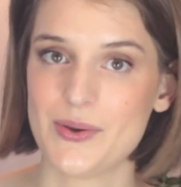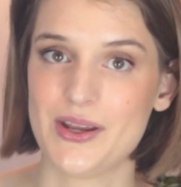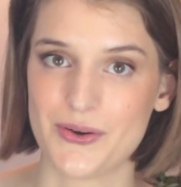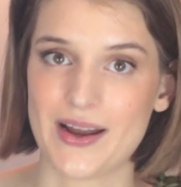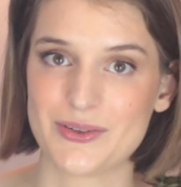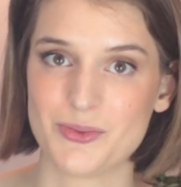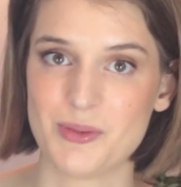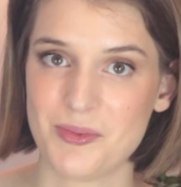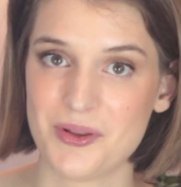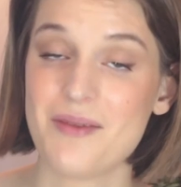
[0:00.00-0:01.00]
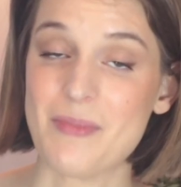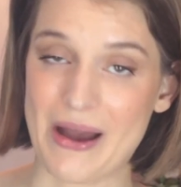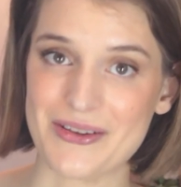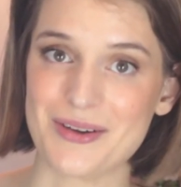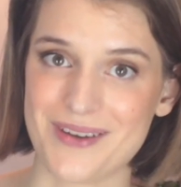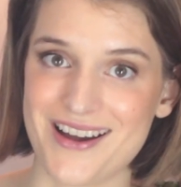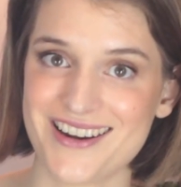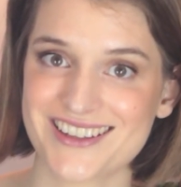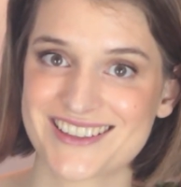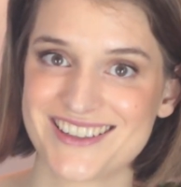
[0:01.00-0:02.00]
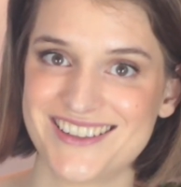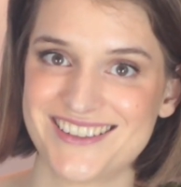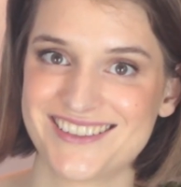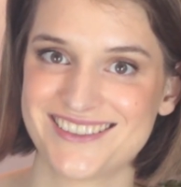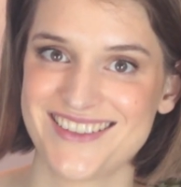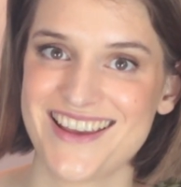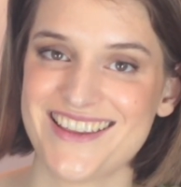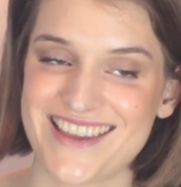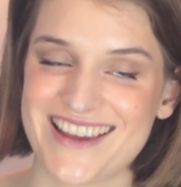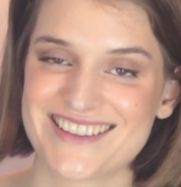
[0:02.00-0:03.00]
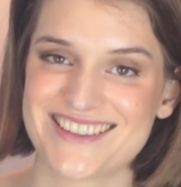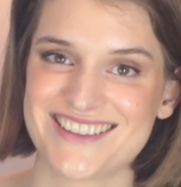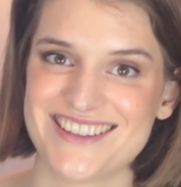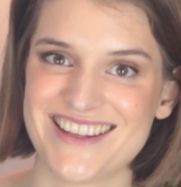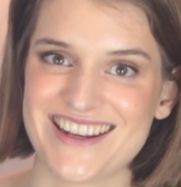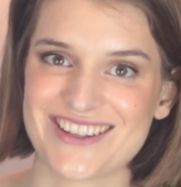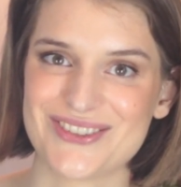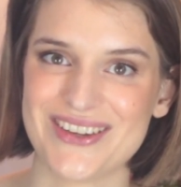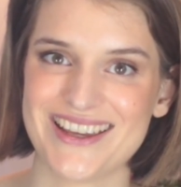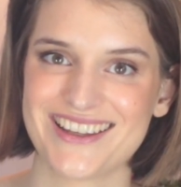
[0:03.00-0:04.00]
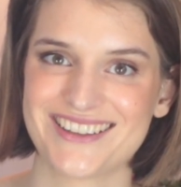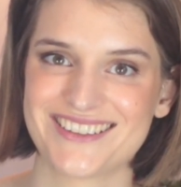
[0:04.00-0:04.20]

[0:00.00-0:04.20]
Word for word: interact with people about your products. Thanks. See you next week.